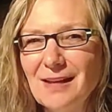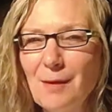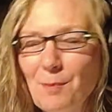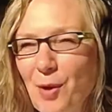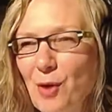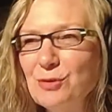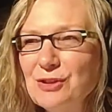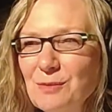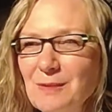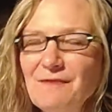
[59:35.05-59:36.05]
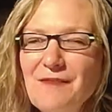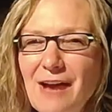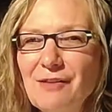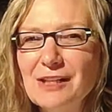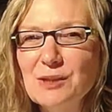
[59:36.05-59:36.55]
And post them in
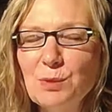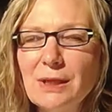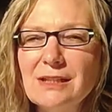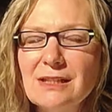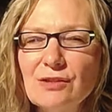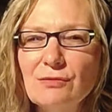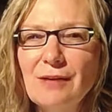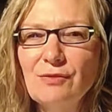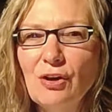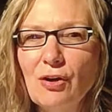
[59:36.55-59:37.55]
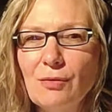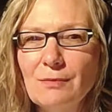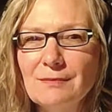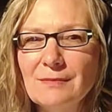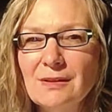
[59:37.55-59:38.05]
various places around your home.